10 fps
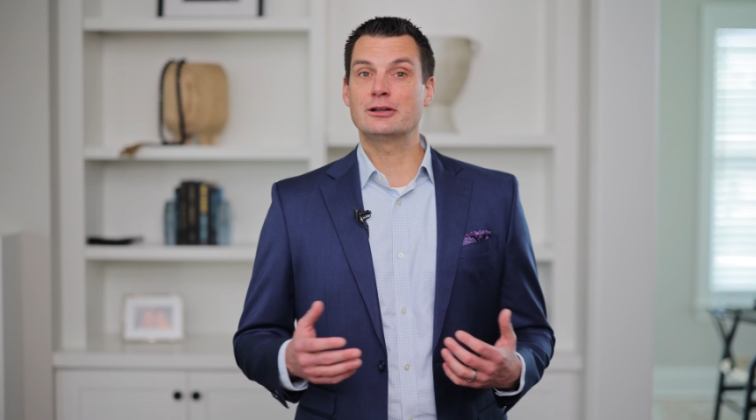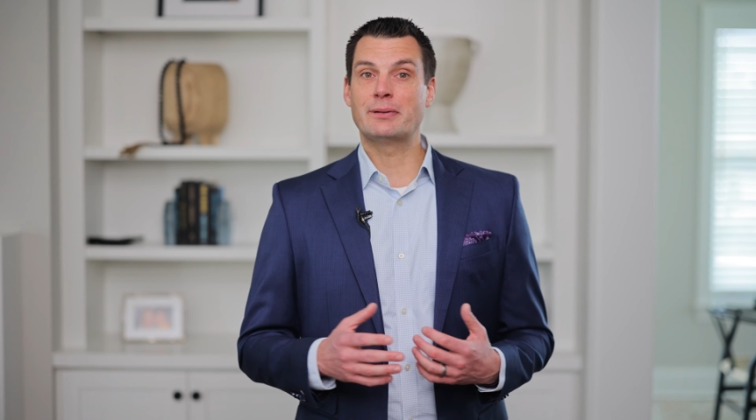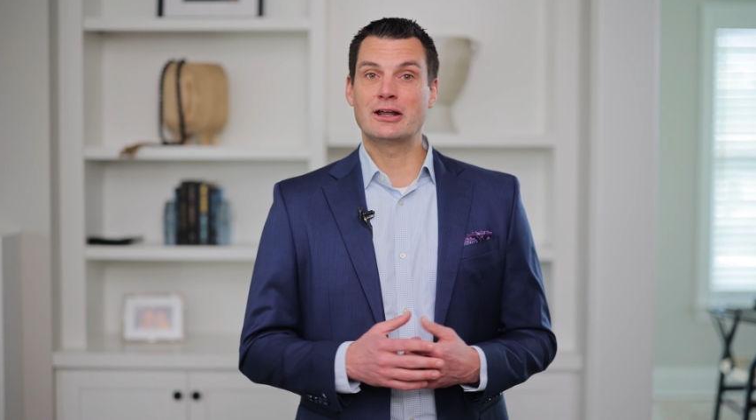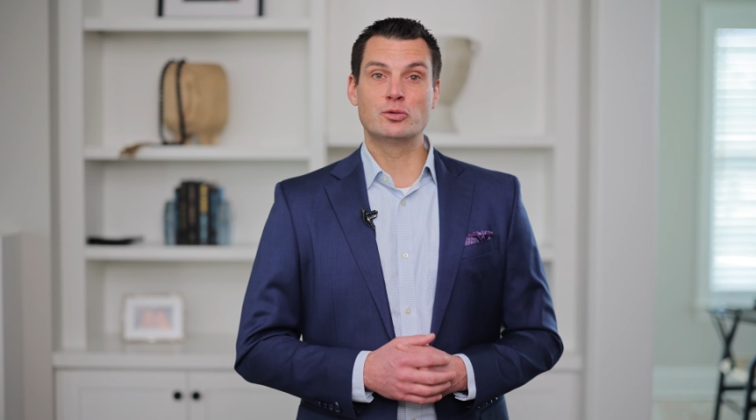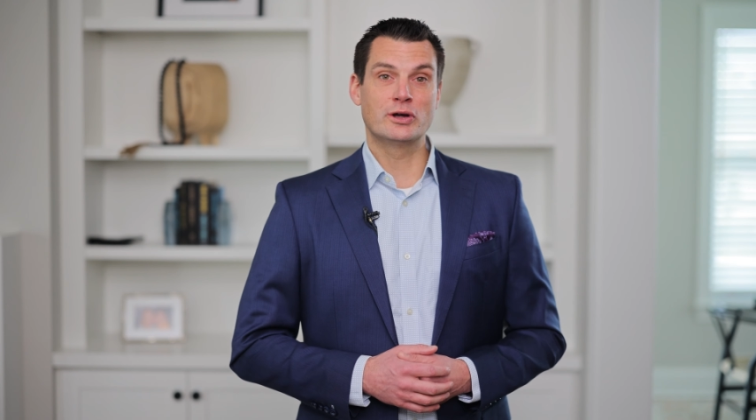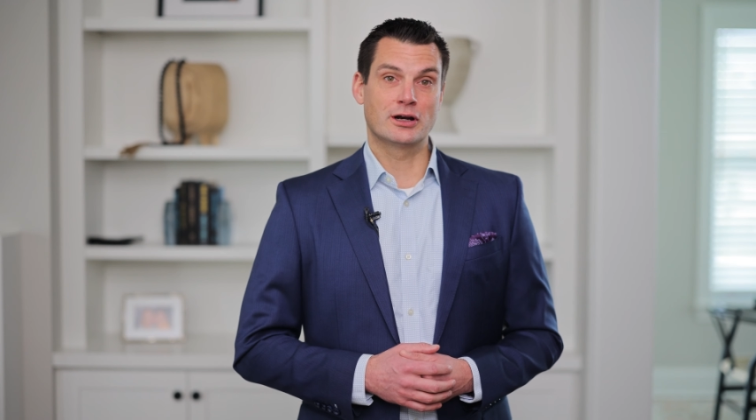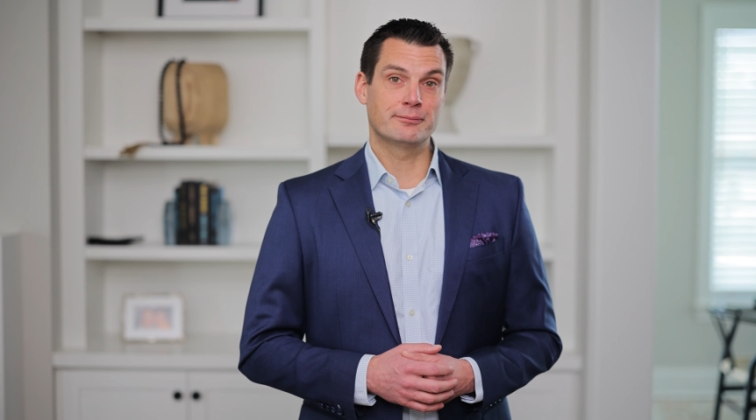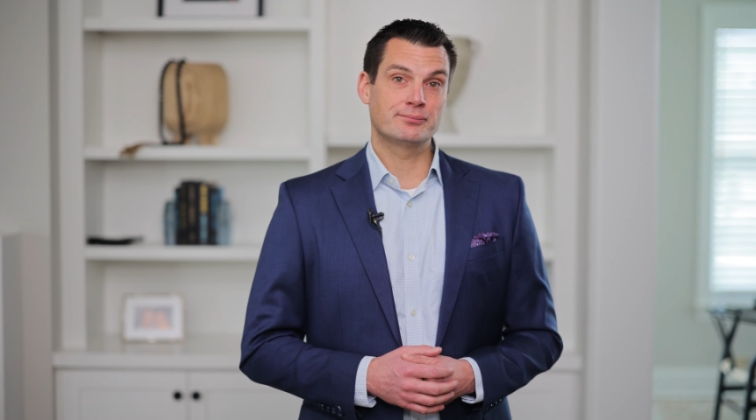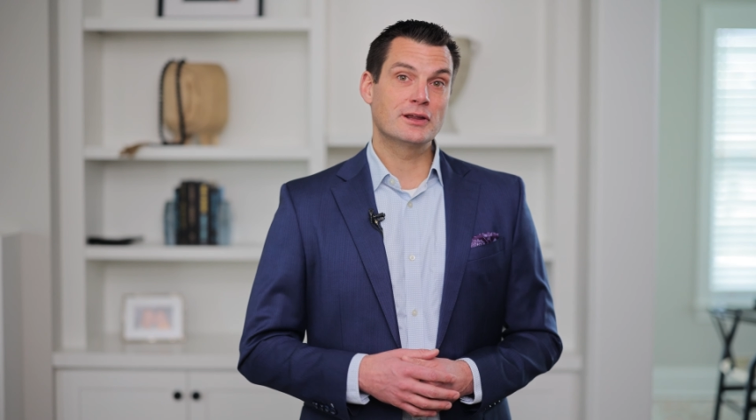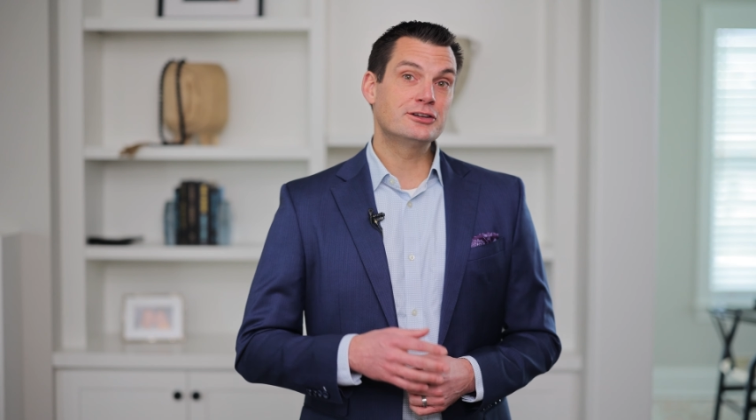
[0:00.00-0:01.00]
goodbye to winter,
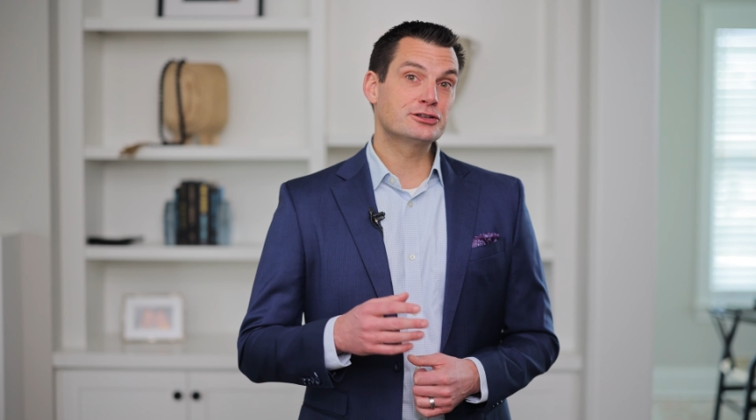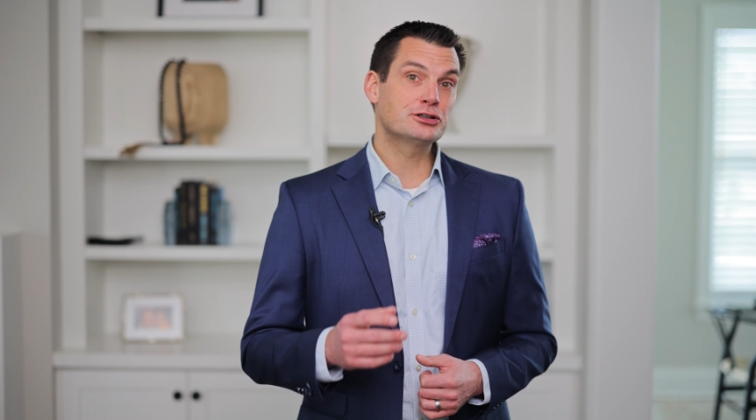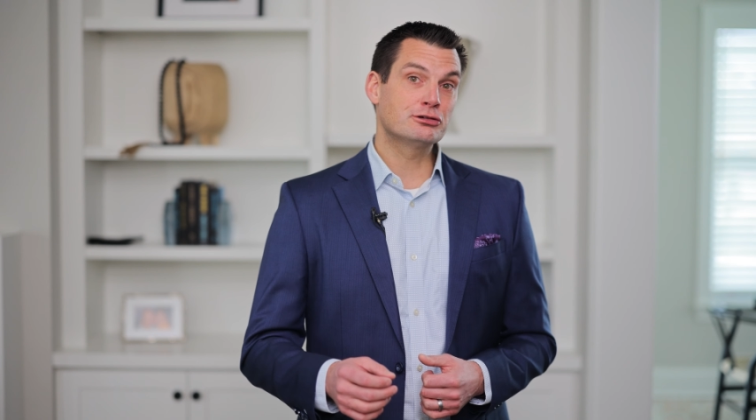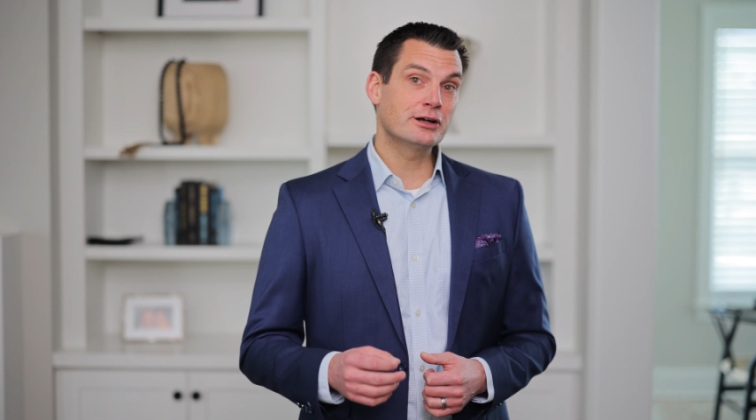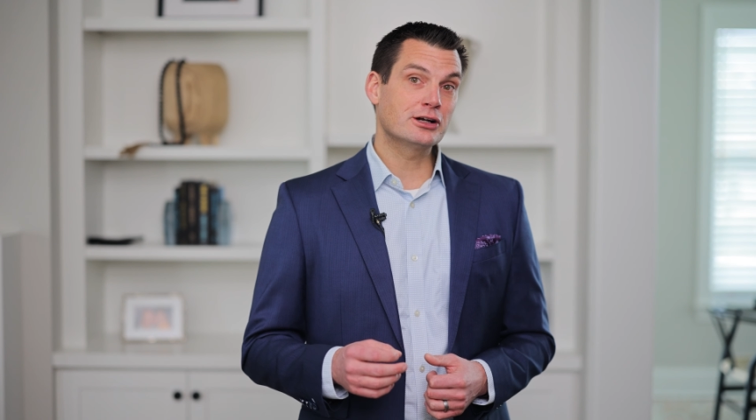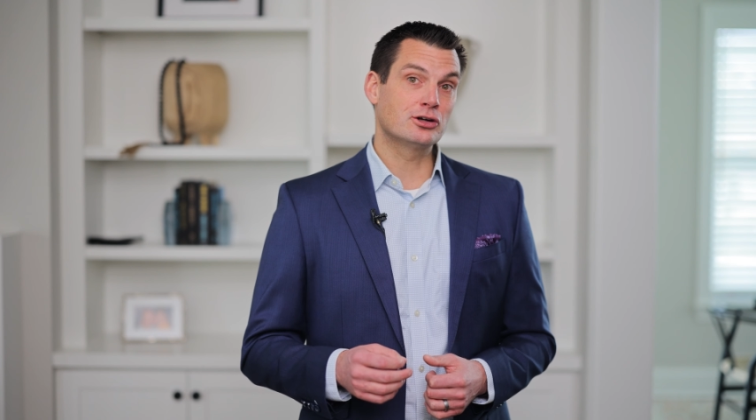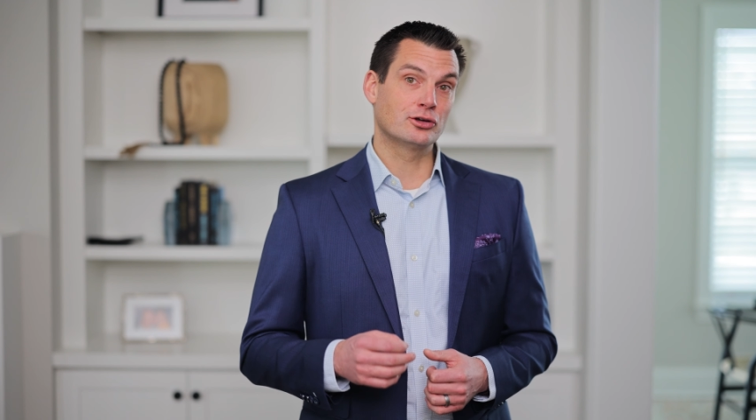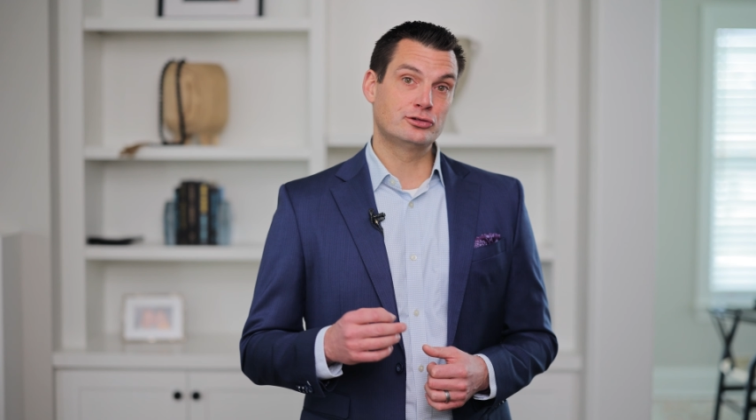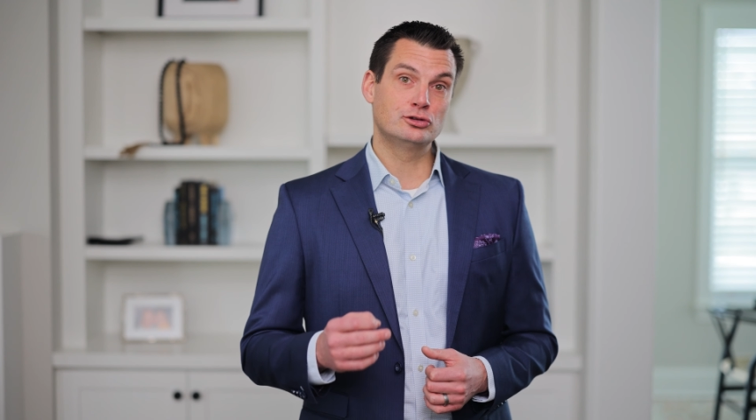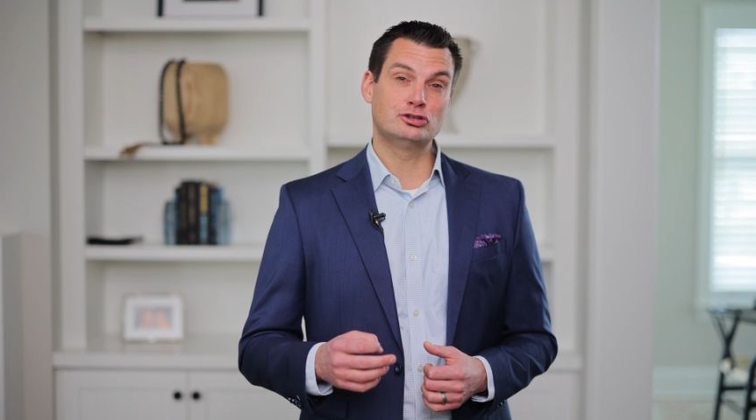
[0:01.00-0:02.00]
it's
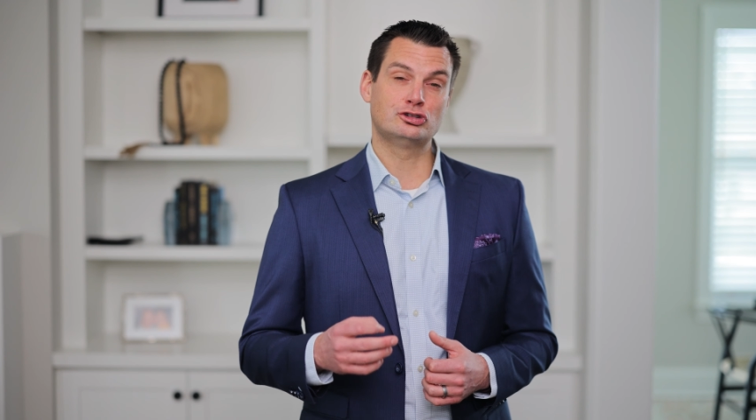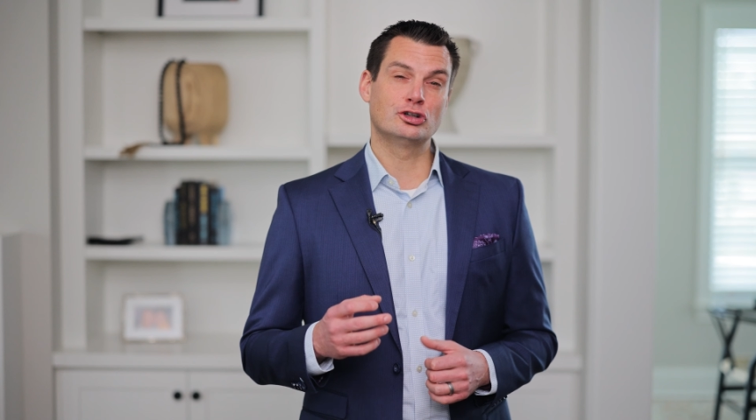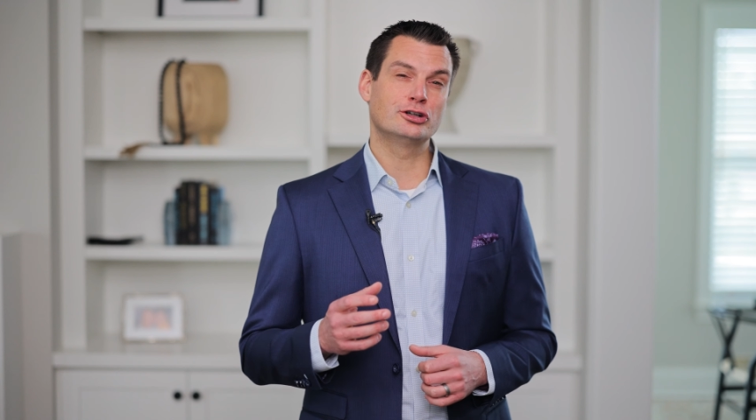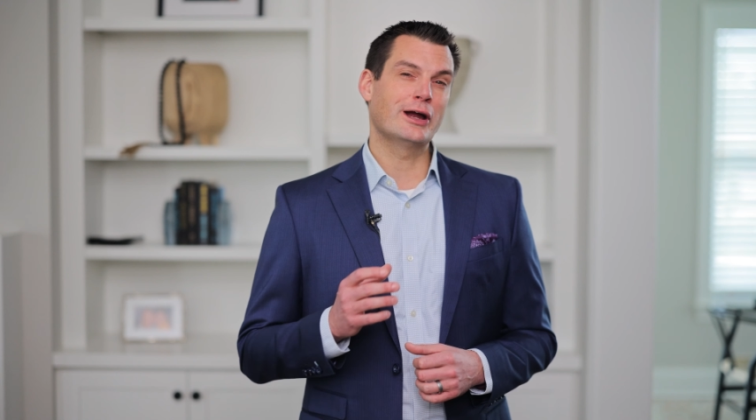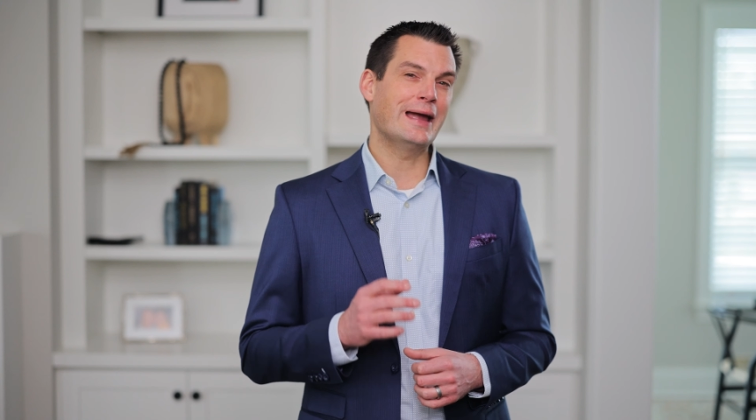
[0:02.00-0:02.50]
critical to ensure your